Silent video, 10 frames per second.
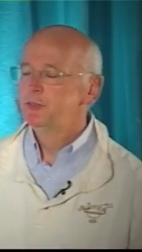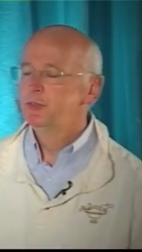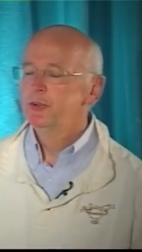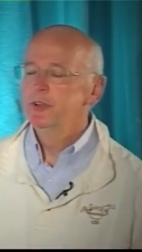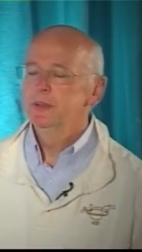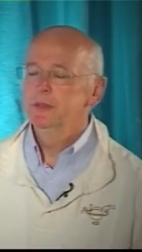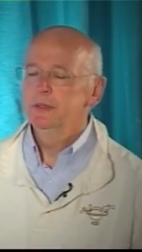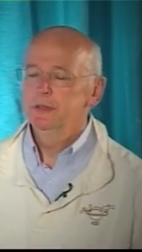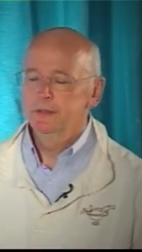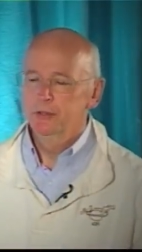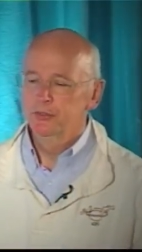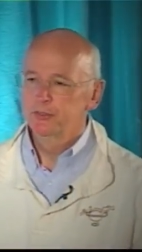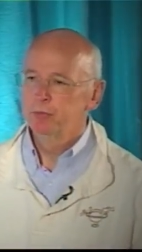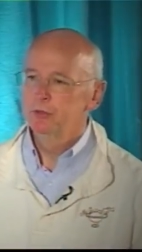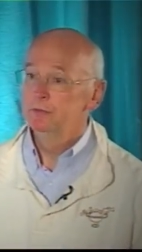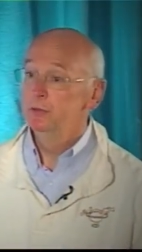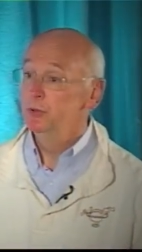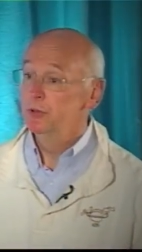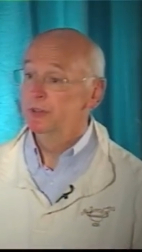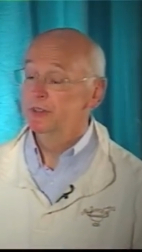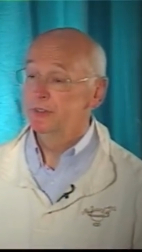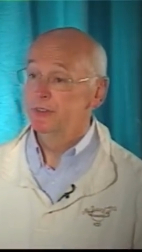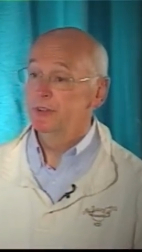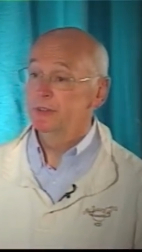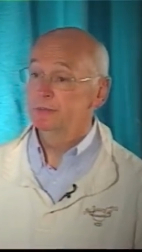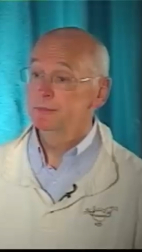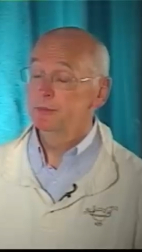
story in the Gospel of Luke that